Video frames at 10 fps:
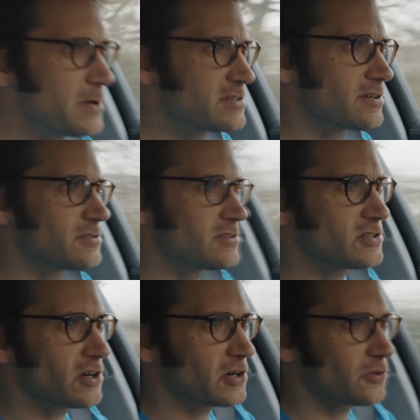to
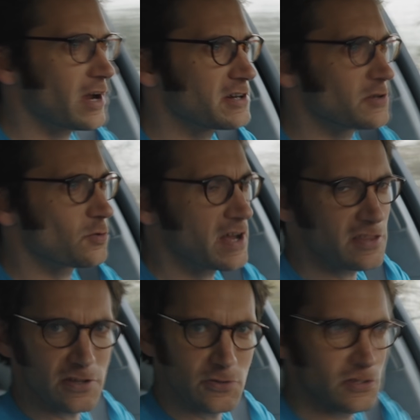chuck around in a way
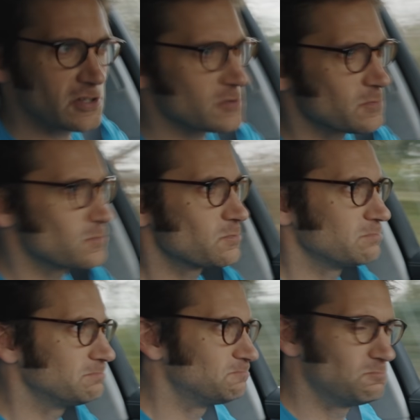that you just
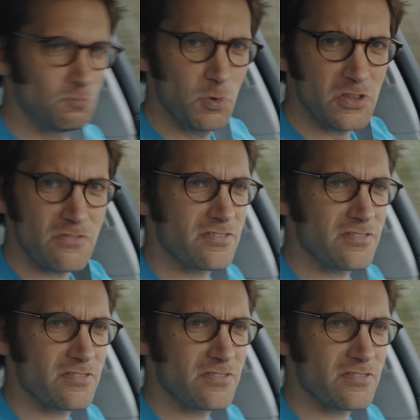wouldn't